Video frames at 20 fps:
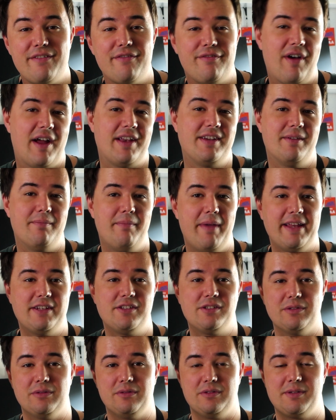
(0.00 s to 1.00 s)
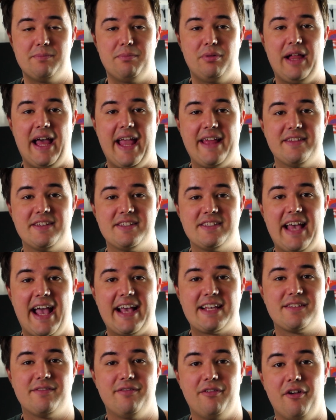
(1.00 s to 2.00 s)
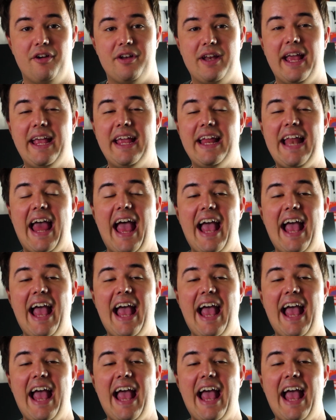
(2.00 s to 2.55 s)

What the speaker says: fundamental to playing the saxophone and can